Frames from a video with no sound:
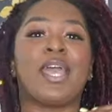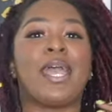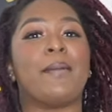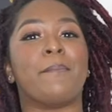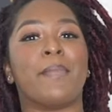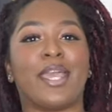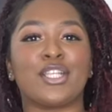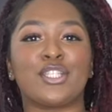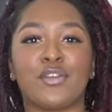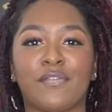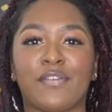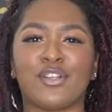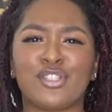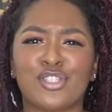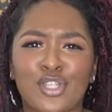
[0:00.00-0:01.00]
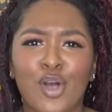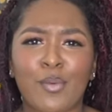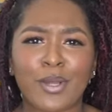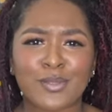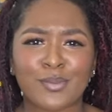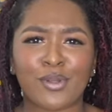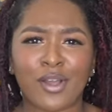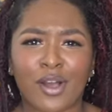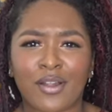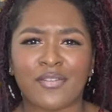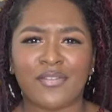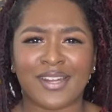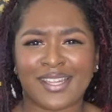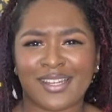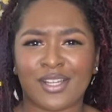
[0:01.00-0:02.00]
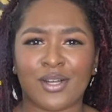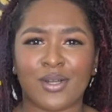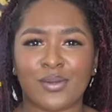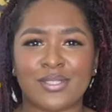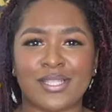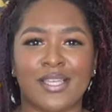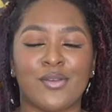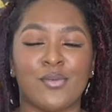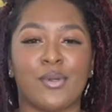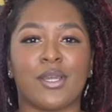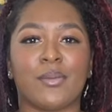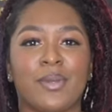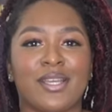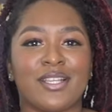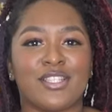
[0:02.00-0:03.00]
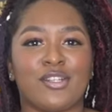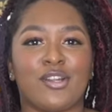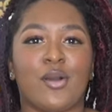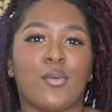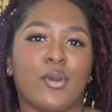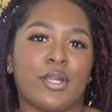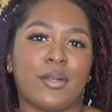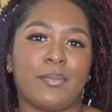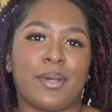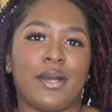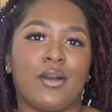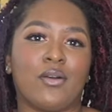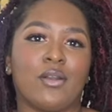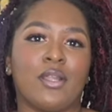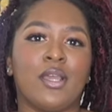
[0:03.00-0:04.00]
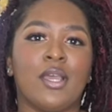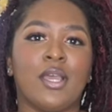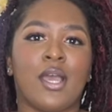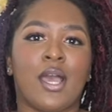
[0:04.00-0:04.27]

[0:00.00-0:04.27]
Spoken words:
it makes you feel so much more confident in the clothes that you wear, because you're not worried about